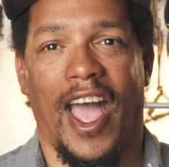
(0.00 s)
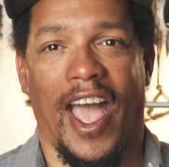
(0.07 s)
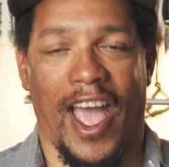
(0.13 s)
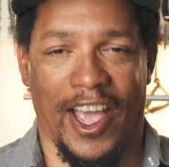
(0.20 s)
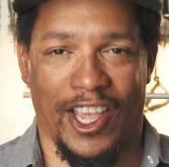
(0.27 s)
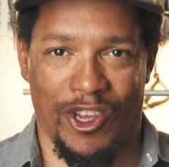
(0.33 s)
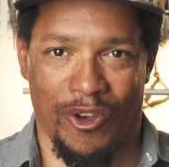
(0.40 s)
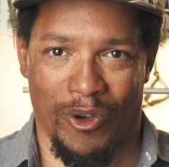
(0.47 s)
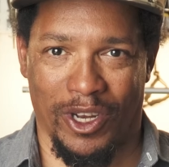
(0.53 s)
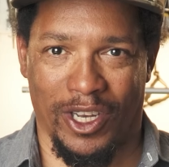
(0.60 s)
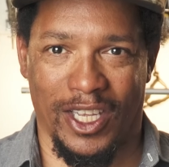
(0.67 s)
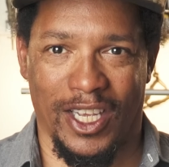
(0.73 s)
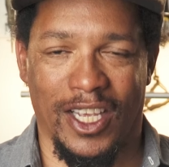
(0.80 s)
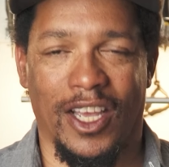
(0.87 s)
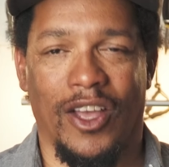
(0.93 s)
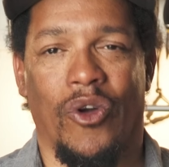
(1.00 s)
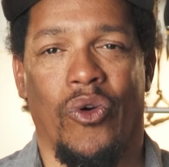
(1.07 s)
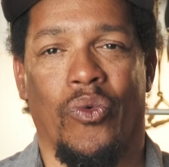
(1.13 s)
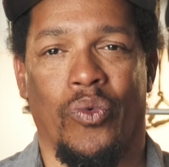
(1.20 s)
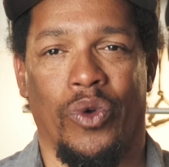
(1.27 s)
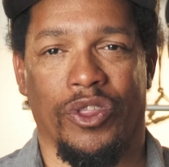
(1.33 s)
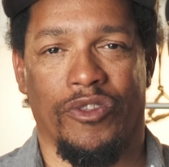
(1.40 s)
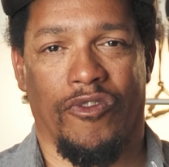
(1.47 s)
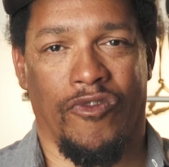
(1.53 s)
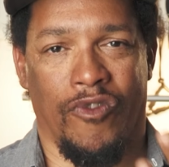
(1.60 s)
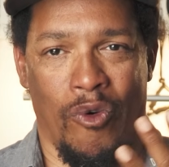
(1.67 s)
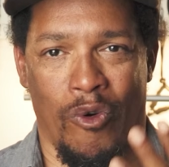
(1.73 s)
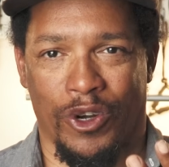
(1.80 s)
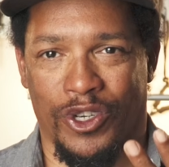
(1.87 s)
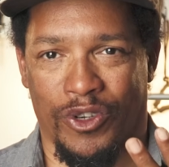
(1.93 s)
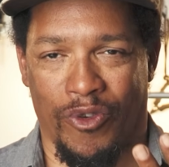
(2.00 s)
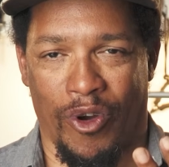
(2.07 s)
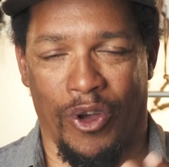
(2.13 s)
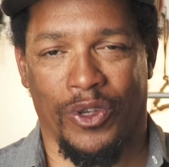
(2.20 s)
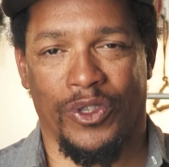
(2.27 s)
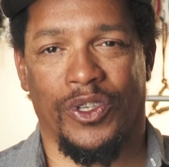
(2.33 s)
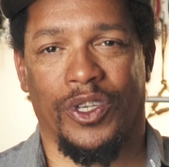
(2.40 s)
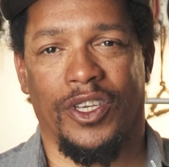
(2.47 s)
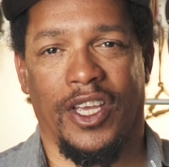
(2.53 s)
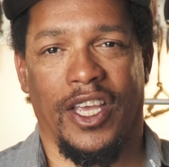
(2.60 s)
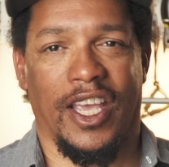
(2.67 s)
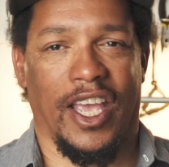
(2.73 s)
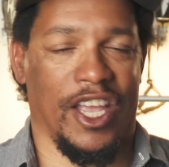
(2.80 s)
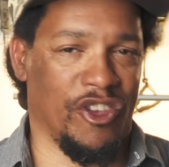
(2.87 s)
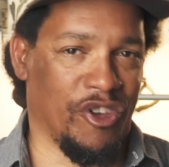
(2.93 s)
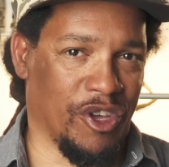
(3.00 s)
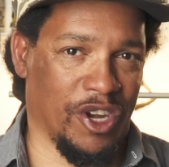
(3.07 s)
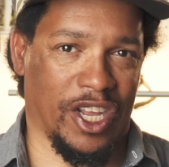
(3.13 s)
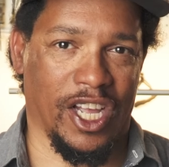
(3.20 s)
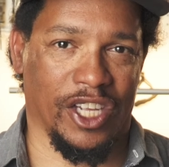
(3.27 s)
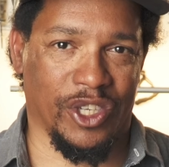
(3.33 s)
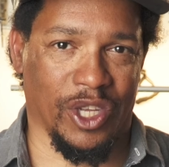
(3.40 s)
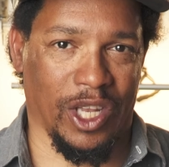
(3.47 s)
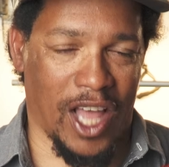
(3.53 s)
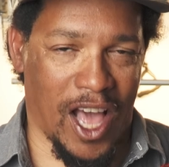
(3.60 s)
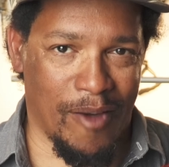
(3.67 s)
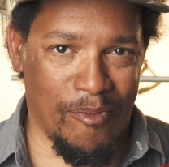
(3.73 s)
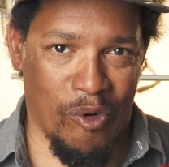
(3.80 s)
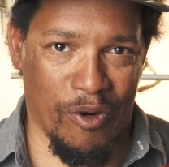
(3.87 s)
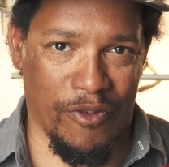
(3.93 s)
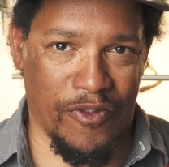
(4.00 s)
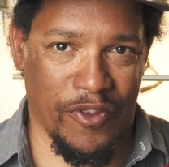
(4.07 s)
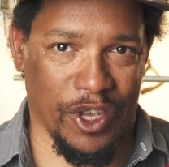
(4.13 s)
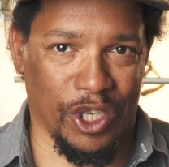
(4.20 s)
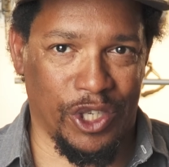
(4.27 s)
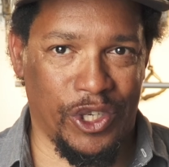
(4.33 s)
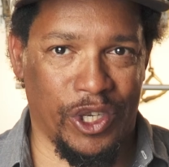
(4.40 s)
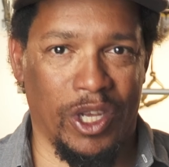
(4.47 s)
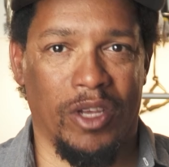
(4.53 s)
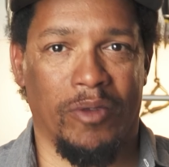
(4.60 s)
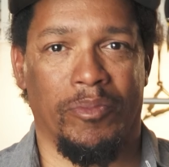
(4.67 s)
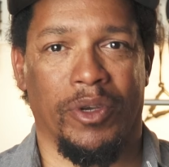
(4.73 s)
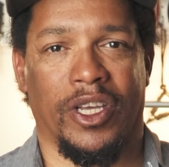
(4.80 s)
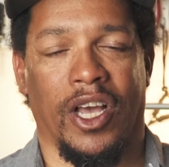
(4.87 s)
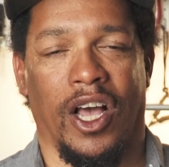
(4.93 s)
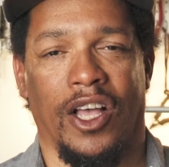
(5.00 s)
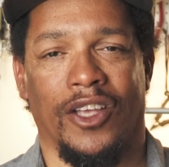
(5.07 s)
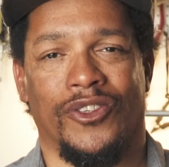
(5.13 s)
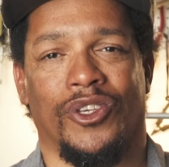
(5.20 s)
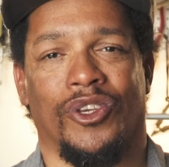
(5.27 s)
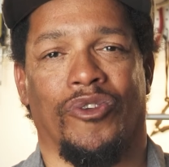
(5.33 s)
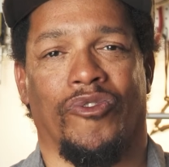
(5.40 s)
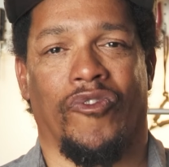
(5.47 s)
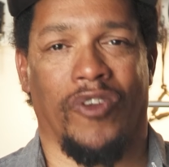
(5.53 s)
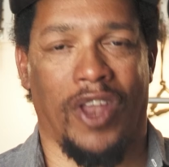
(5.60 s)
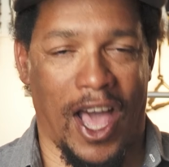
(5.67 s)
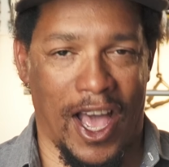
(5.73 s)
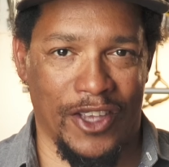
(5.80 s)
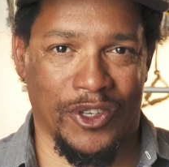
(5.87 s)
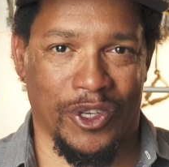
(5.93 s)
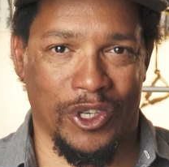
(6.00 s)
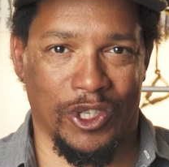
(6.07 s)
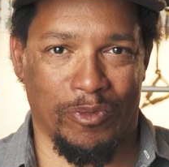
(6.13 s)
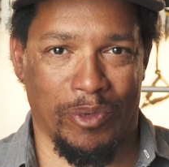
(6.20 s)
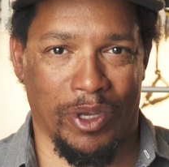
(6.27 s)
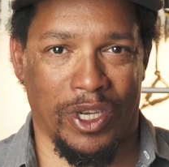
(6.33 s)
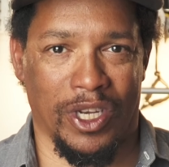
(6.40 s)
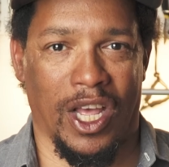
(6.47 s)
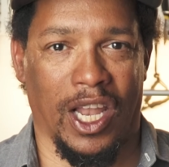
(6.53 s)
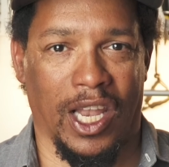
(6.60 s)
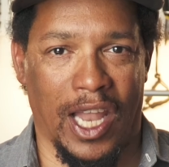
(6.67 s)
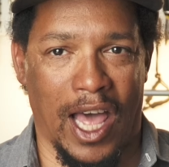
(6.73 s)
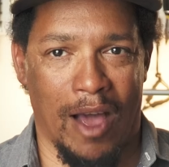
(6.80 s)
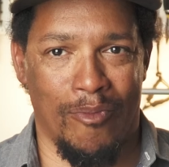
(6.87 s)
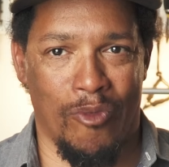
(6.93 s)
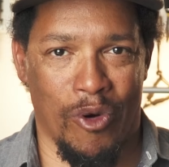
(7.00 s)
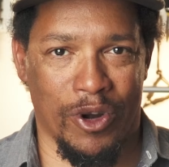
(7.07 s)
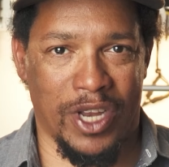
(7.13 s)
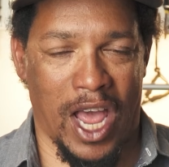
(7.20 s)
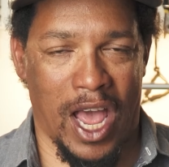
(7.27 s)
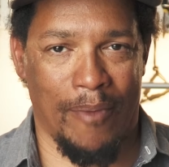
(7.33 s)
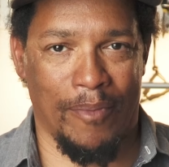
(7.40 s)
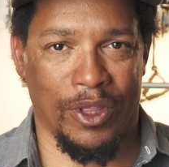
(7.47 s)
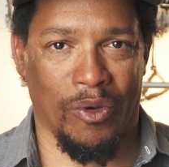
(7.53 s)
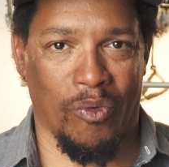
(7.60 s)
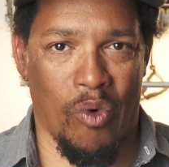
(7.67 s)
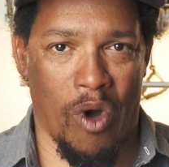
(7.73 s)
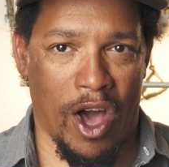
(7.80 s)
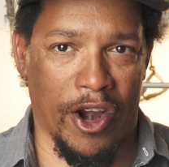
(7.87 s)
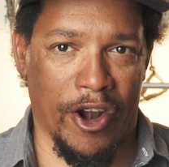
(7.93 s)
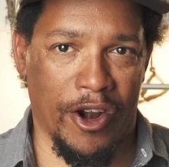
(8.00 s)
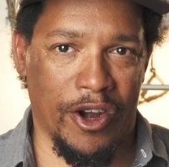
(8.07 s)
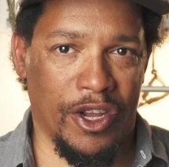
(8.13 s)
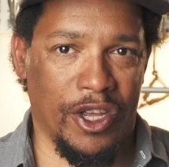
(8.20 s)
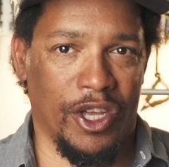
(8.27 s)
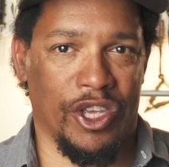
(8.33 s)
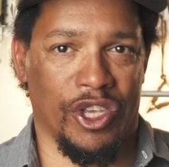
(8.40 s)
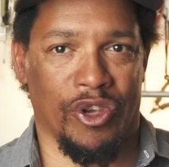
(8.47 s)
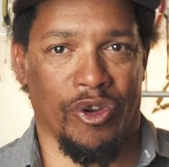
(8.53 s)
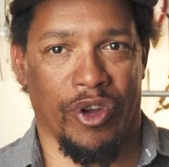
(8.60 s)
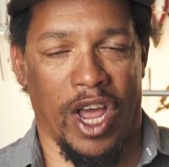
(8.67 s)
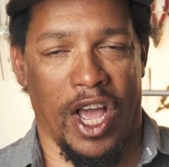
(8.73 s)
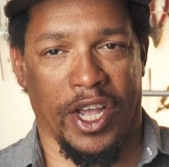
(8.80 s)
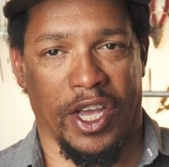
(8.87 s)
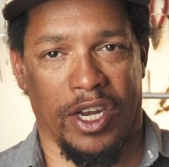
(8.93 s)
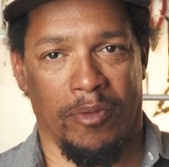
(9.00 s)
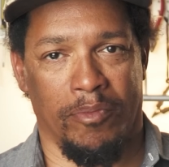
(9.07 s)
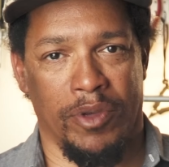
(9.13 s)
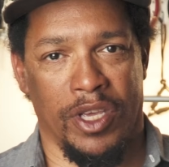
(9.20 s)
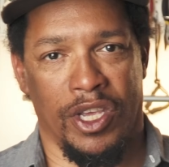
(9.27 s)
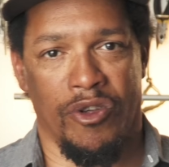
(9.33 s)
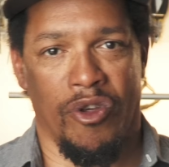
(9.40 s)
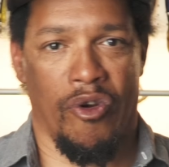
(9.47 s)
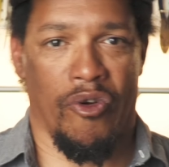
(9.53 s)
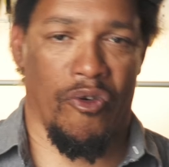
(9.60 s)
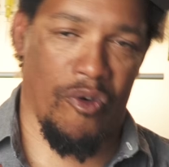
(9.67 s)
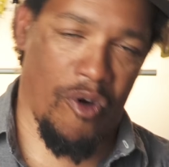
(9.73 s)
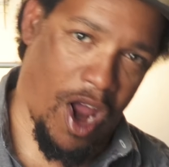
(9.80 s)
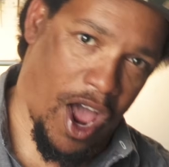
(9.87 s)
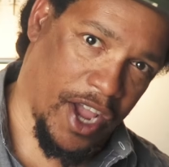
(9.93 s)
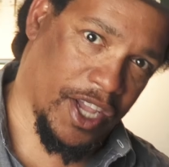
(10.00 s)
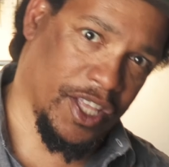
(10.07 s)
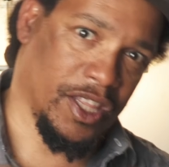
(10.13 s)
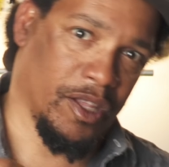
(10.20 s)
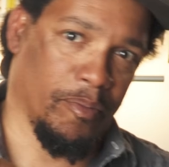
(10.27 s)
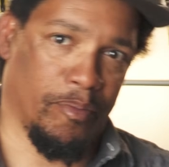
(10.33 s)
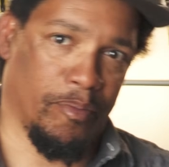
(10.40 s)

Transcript: accurately with 4 strokes. And you're going to catch a lot more fish because your fly is going to spend a lot more time in the water. You're not going to be rocking the